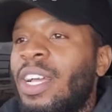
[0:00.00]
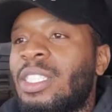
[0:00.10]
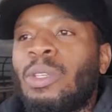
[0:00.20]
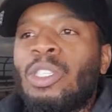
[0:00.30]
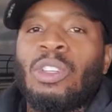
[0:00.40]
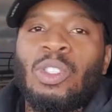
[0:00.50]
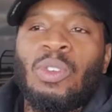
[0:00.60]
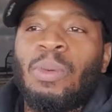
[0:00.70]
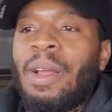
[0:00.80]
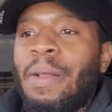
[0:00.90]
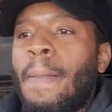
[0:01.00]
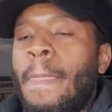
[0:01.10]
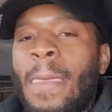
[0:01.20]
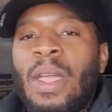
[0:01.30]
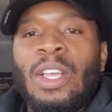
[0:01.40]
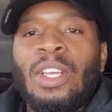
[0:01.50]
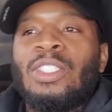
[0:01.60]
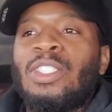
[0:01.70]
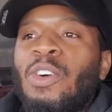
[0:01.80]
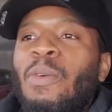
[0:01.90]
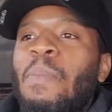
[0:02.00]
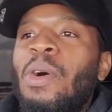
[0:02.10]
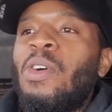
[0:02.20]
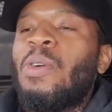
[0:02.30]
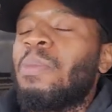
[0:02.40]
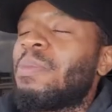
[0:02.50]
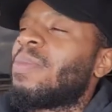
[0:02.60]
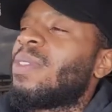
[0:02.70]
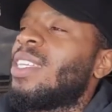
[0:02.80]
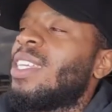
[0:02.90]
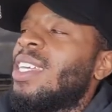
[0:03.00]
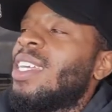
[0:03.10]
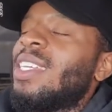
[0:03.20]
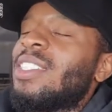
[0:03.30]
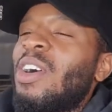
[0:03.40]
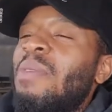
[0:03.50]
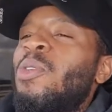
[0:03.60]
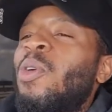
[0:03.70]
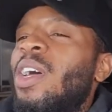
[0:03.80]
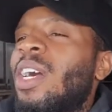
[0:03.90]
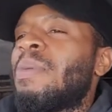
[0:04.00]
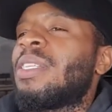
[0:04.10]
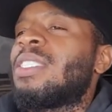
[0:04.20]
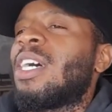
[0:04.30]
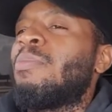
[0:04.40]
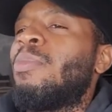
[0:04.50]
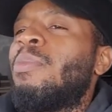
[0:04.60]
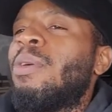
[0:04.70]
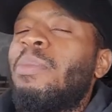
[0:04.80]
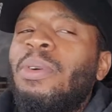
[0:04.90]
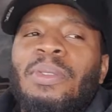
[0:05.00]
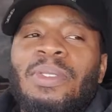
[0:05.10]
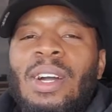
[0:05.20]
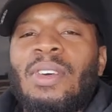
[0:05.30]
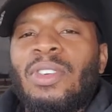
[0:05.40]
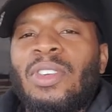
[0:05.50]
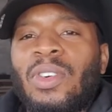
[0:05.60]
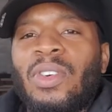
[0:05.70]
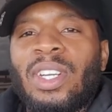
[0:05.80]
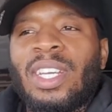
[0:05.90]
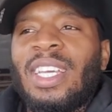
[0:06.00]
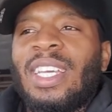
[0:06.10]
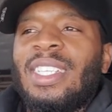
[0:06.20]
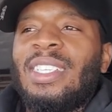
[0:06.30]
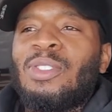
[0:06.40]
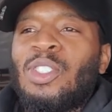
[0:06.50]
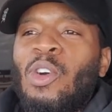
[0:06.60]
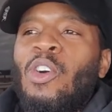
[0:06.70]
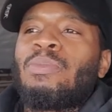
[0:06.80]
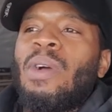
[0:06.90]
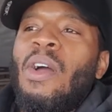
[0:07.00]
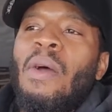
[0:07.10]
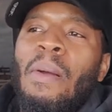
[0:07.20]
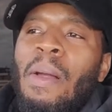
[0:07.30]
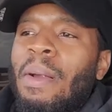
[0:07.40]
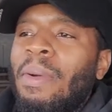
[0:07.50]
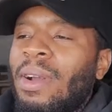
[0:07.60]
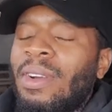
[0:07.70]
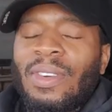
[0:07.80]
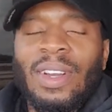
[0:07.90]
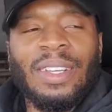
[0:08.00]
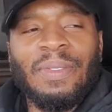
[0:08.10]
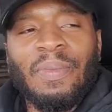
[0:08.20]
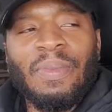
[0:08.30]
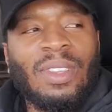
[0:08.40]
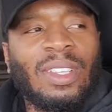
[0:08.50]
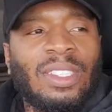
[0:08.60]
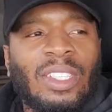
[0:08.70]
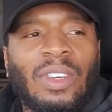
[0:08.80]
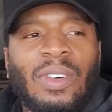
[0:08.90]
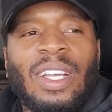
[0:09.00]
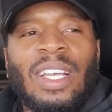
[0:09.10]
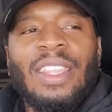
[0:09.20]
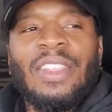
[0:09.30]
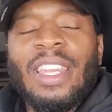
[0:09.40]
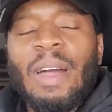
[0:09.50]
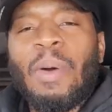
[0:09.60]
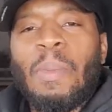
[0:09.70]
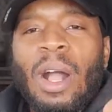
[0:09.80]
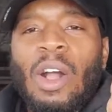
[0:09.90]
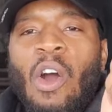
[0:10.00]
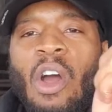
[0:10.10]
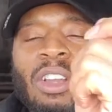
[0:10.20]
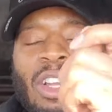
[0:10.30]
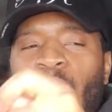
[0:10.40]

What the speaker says: answer, we talk to them, right? So, boom. So I'm door knocking, I'm at this house, boom, boom, boom, knock on the door. And it was dark, right? So then I put my card in the